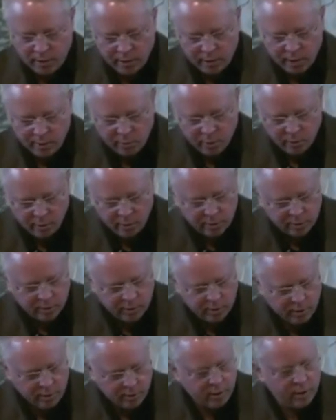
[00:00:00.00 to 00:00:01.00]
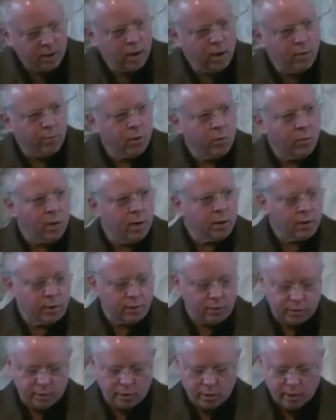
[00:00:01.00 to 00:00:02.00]
liberal is the number one
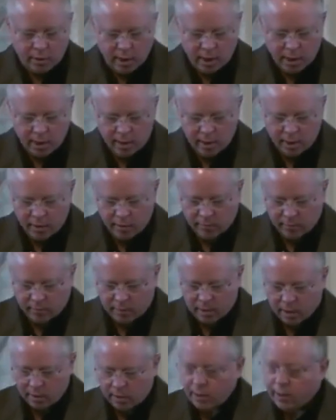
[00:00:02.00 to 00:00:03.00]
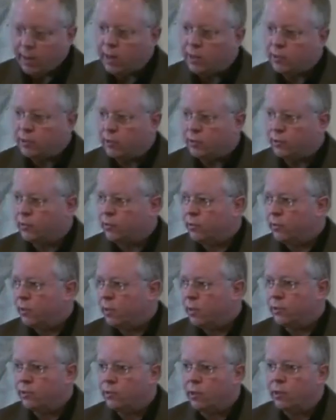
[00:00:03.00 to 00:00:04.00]
concern I hear from congregations
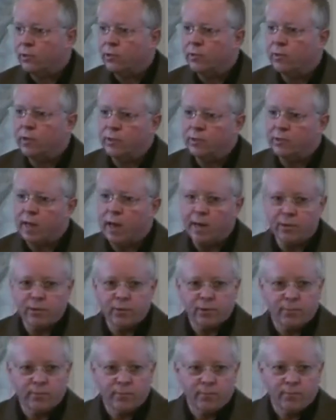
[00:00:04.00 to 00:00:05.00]
in search these days.